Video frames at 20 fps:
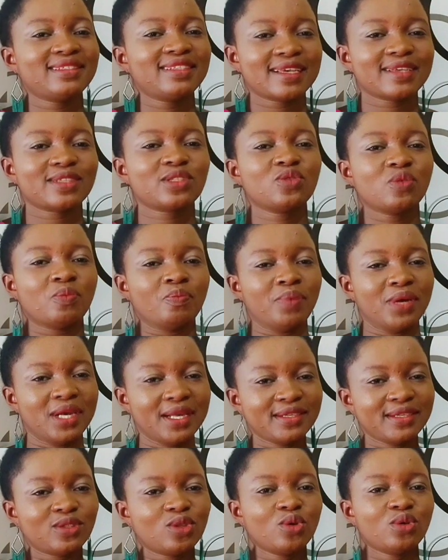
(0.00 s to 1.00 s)
just to
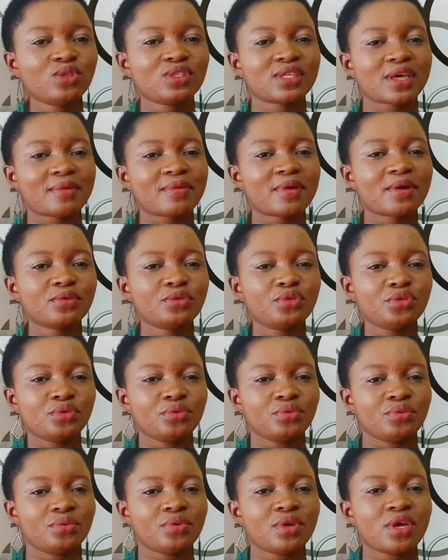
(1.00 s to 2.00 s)
please those around
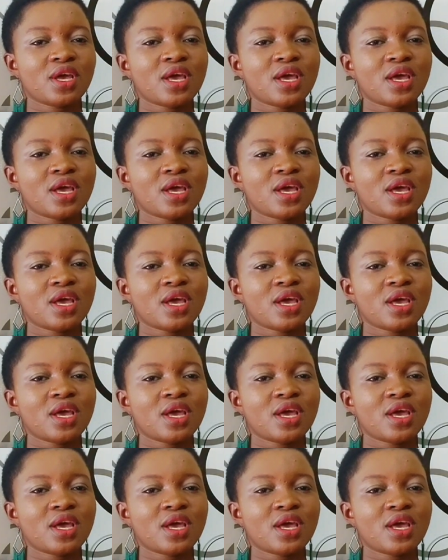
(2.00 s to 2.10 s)
you.